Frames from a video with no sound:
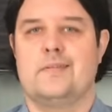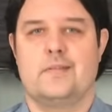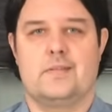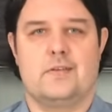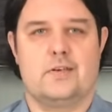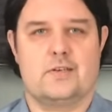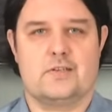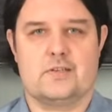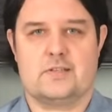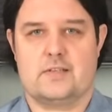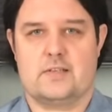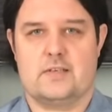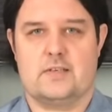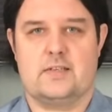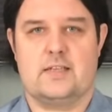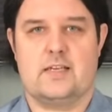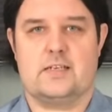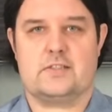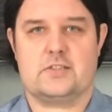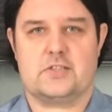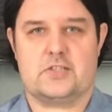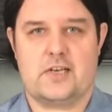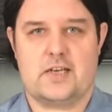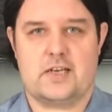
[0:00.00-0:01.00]
there's
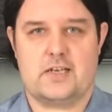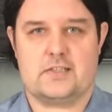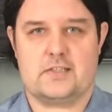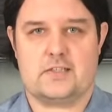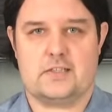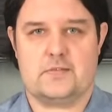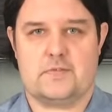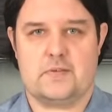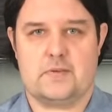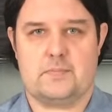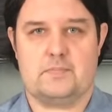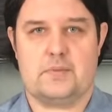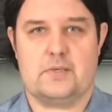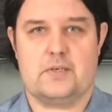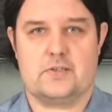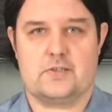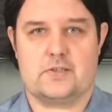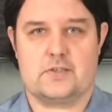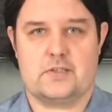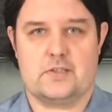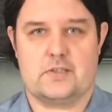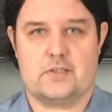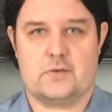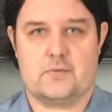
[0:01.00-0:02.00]
less chance of it
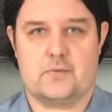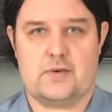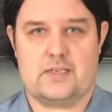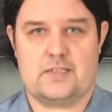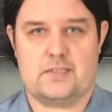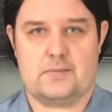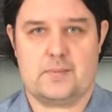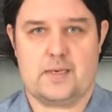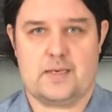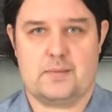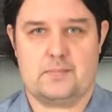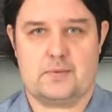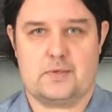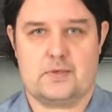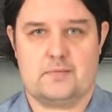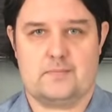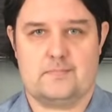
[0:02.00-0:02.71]
piercing the rice paper.